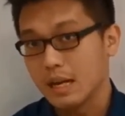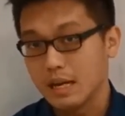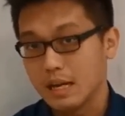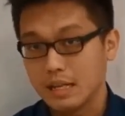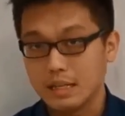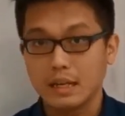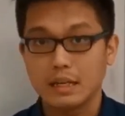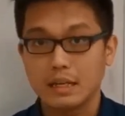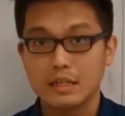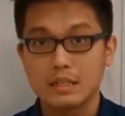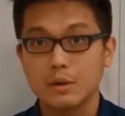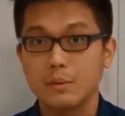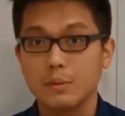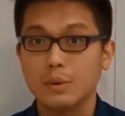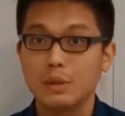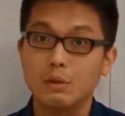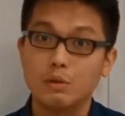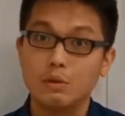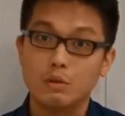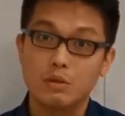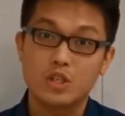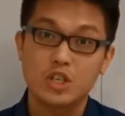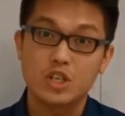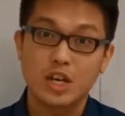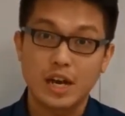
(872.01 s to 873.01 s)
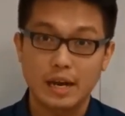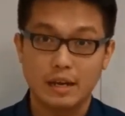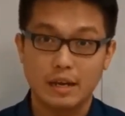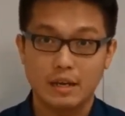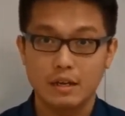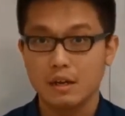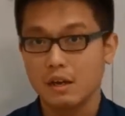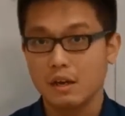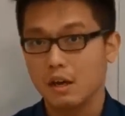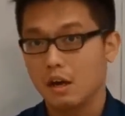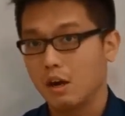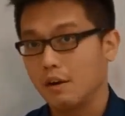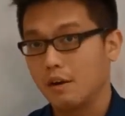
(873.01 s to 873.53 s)
Next thing we need to check,
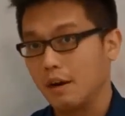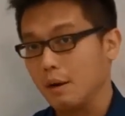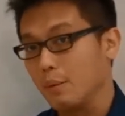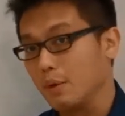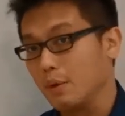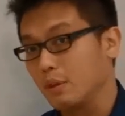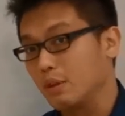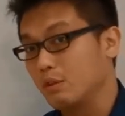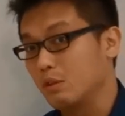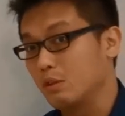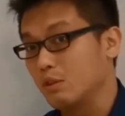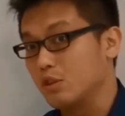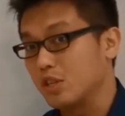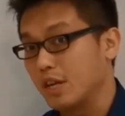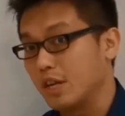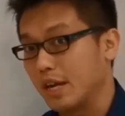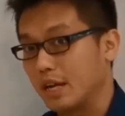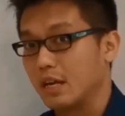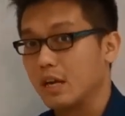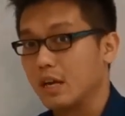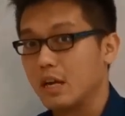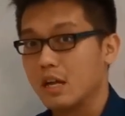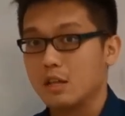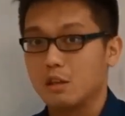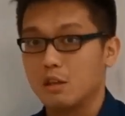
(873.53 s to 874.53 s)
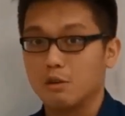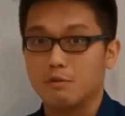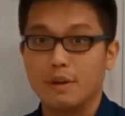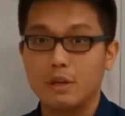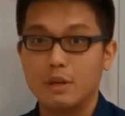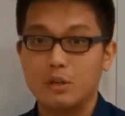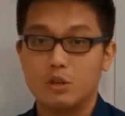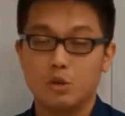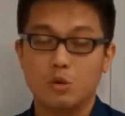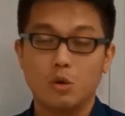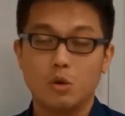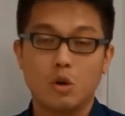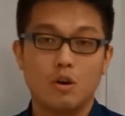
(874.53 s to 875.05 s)
all right, we need to check the
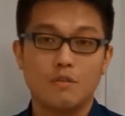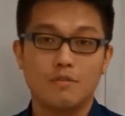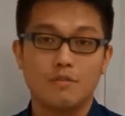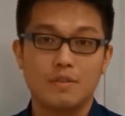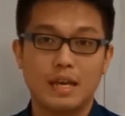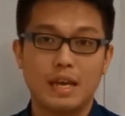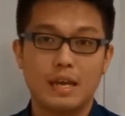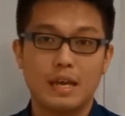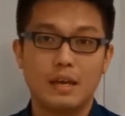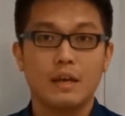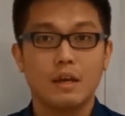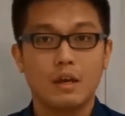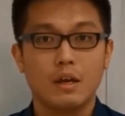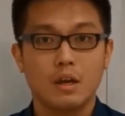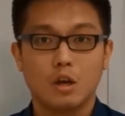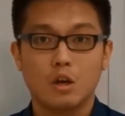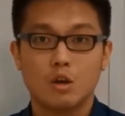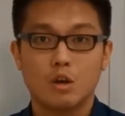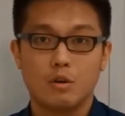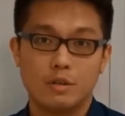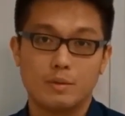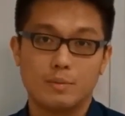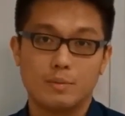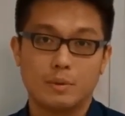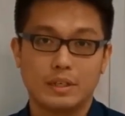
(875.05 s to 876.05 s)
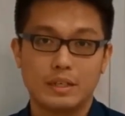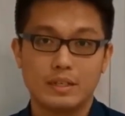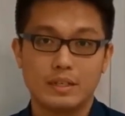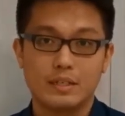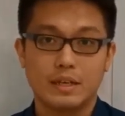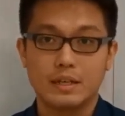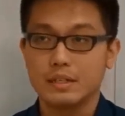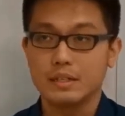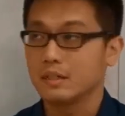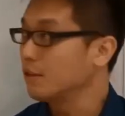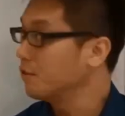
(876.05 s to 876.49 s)
ratio of their corresponding sides.